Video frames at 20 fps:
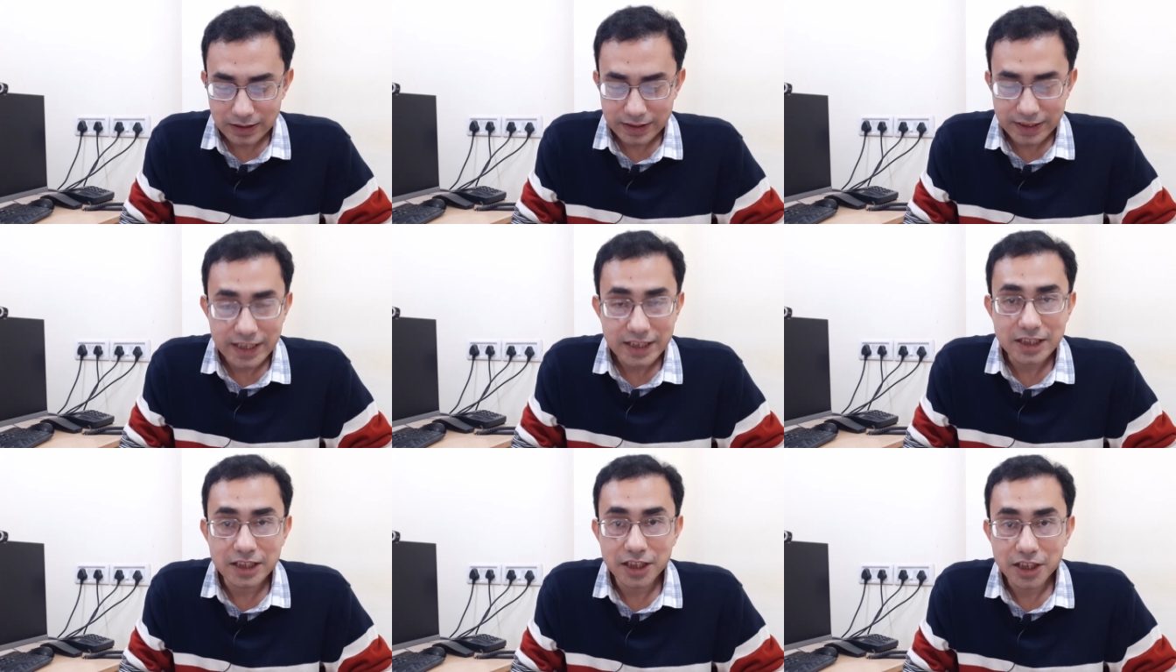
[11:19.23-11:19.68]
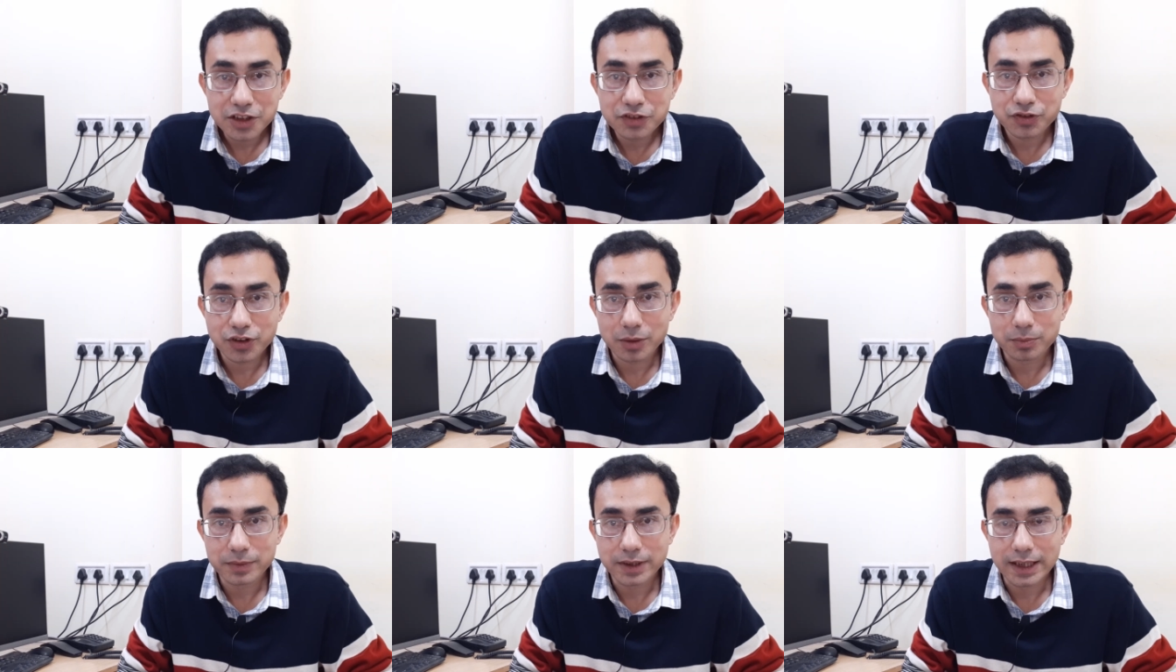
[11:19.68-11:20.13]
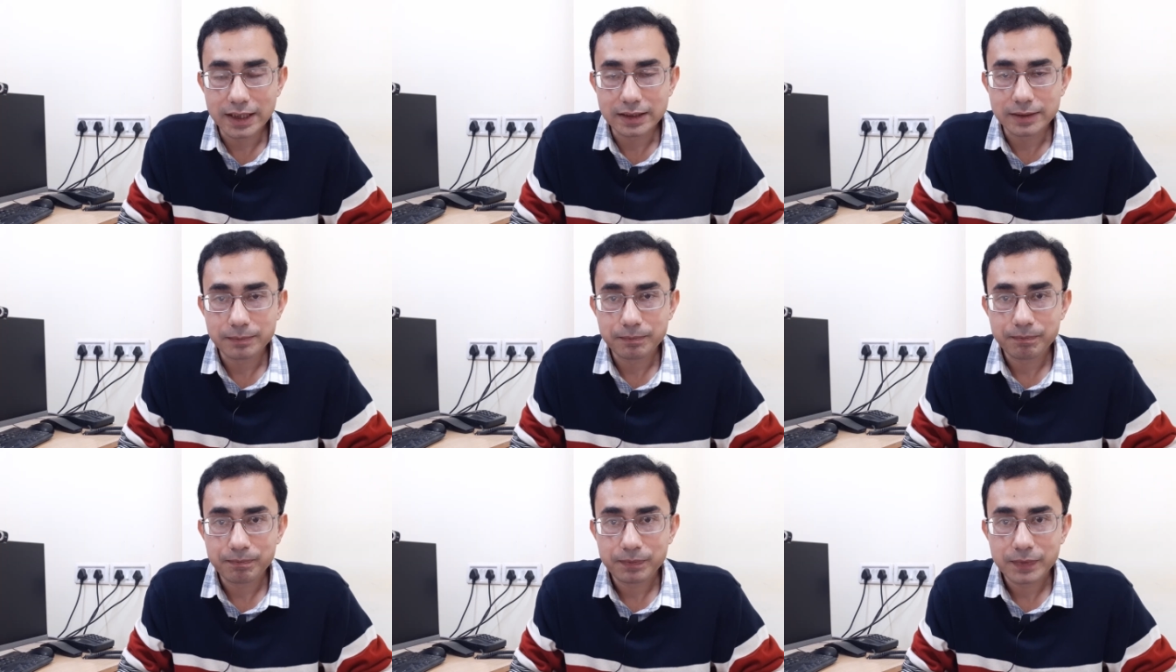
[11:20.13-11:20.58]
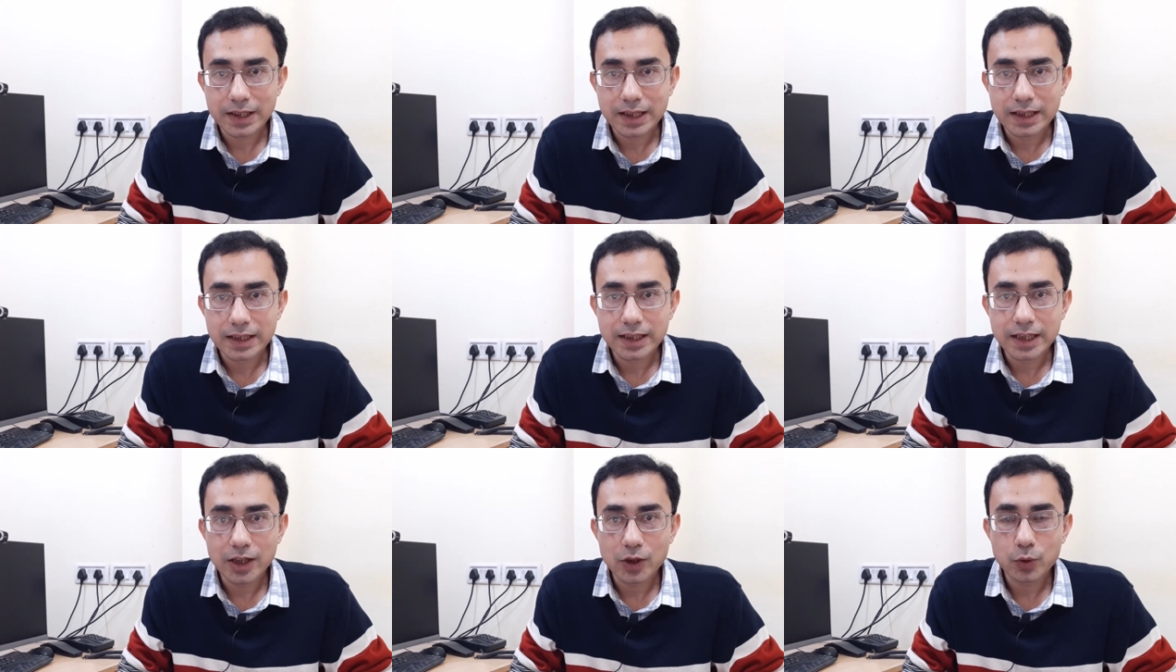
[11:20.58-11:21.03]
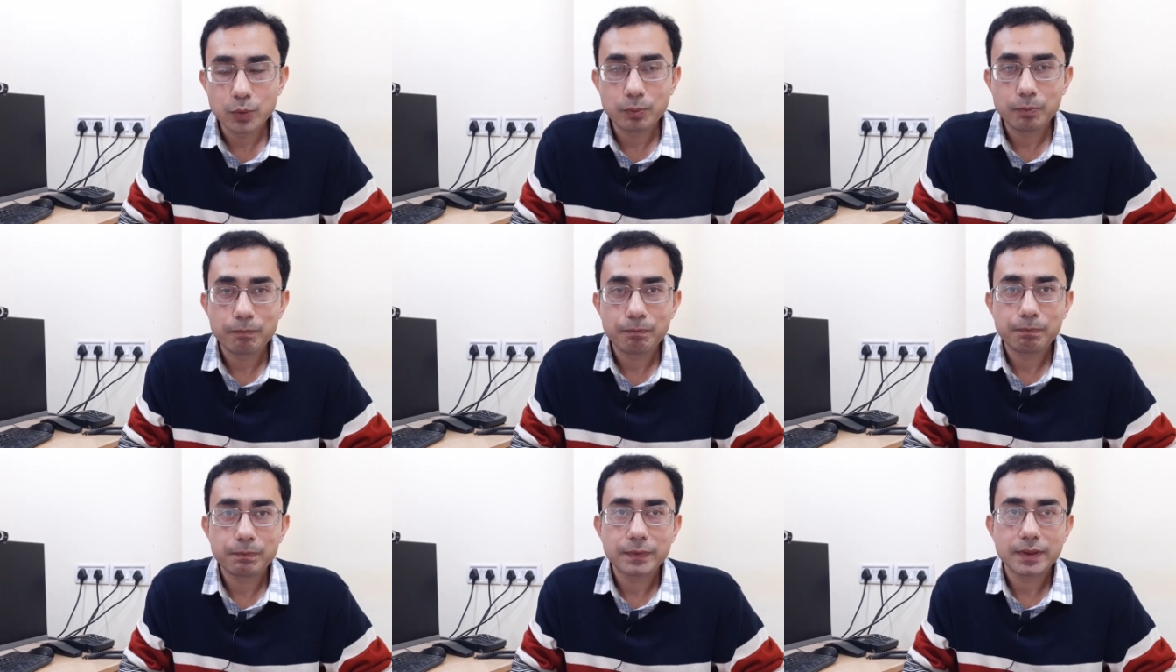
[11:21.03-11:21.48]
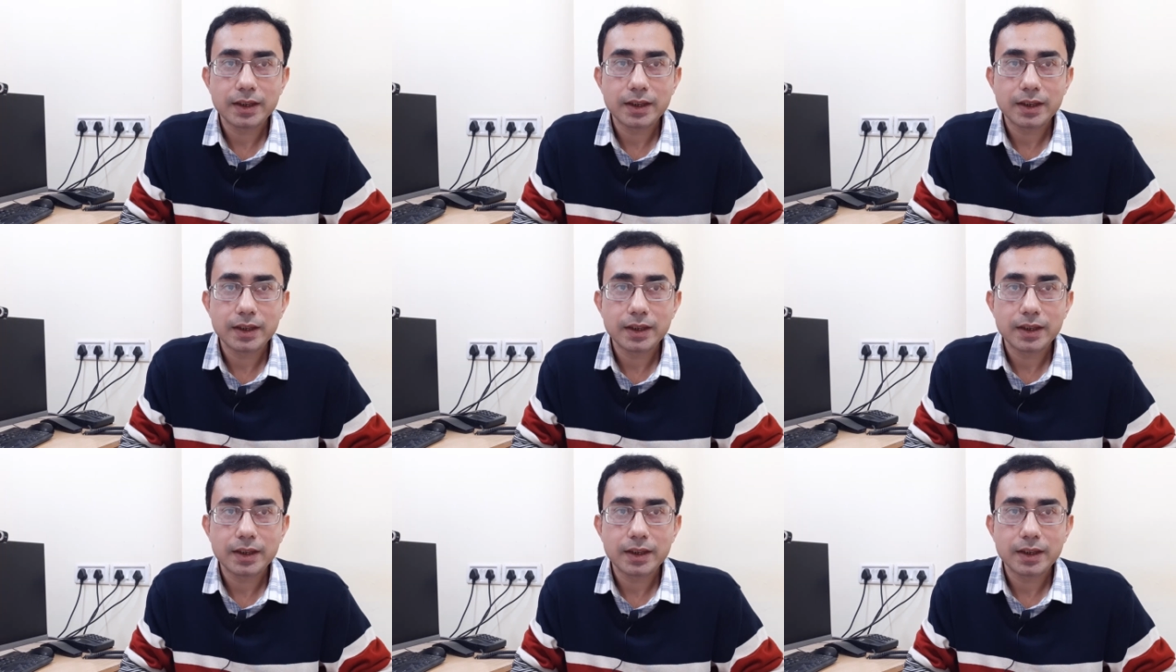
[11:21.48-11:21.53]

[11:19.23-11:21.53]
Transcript: take heart from that. Now,